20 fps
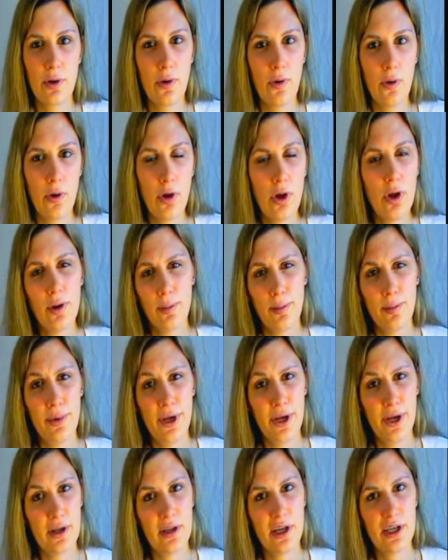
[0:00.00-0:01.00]
whole
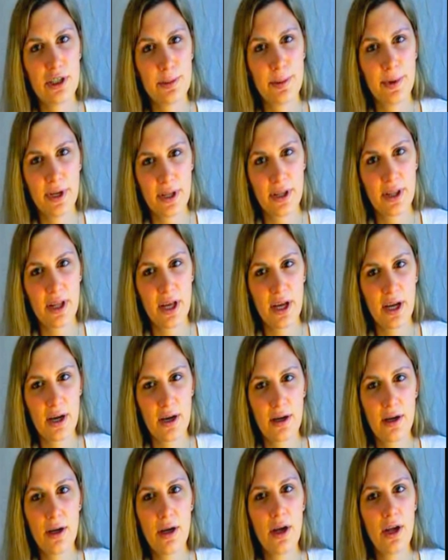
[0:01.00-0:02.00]
being a lesbian thing,